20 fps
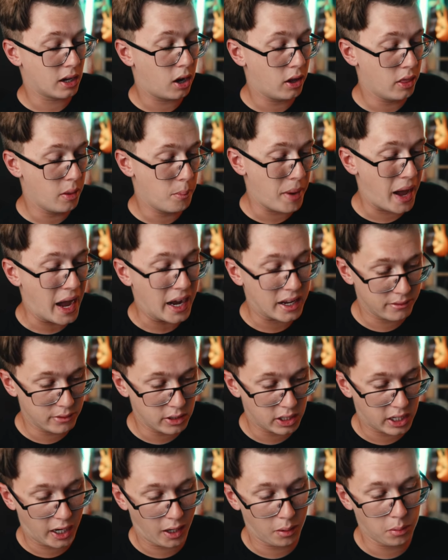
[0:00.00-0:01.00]
on the back of
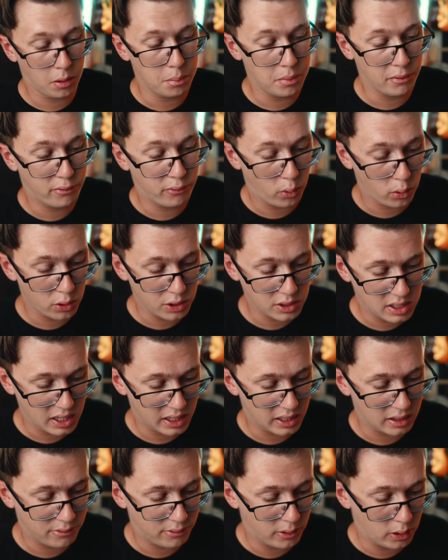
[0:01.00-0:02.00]
your camera before you
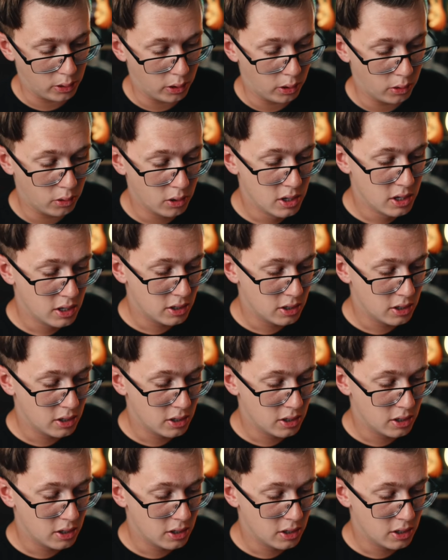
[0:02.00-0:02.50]
take the photo,